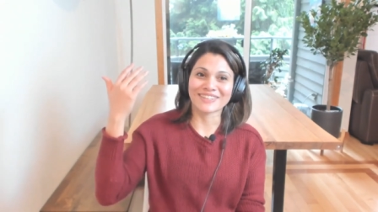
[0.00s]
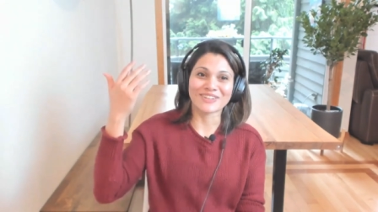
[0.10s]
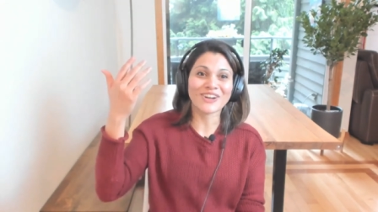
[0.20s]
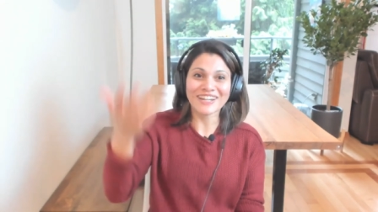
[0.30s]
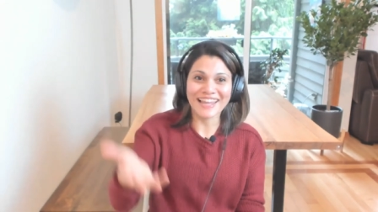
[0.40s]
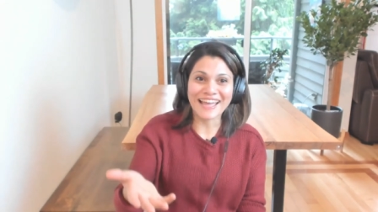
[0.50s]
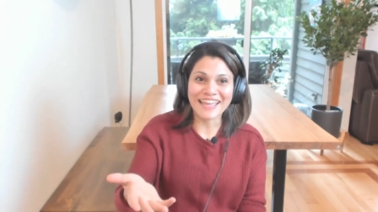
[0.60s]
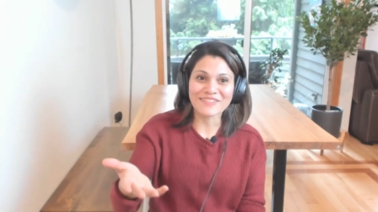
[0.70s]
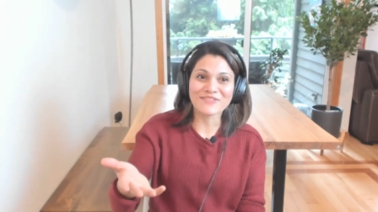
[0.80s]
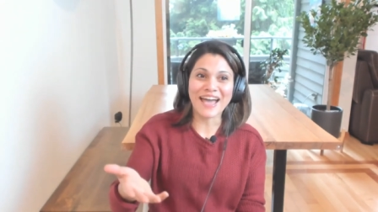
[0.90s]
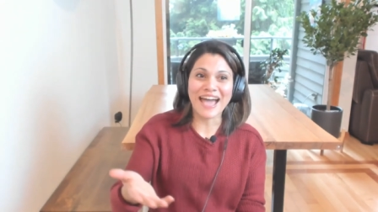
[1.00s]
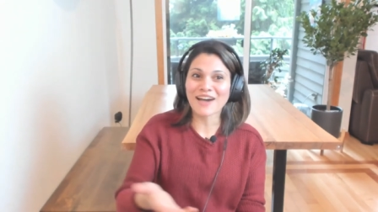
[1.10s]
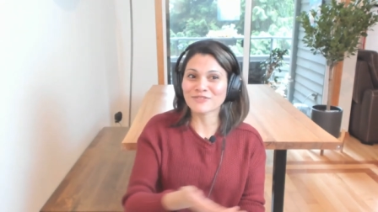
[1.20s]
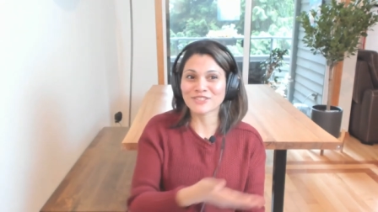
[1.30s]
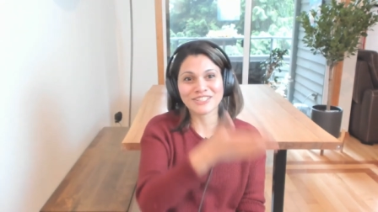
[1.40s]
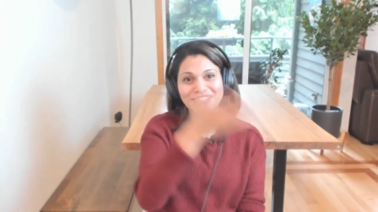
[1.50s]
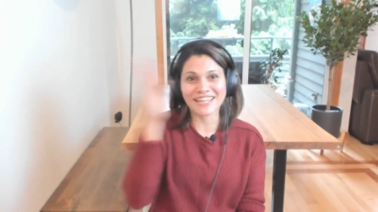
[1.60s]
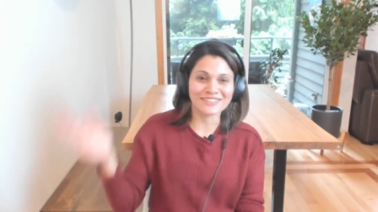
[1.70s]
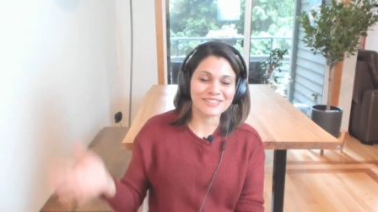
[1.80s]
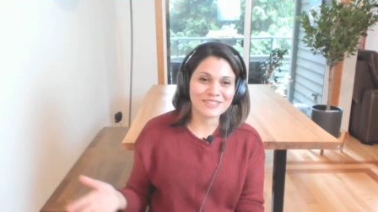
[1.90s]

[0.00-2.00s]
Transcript: your life after dental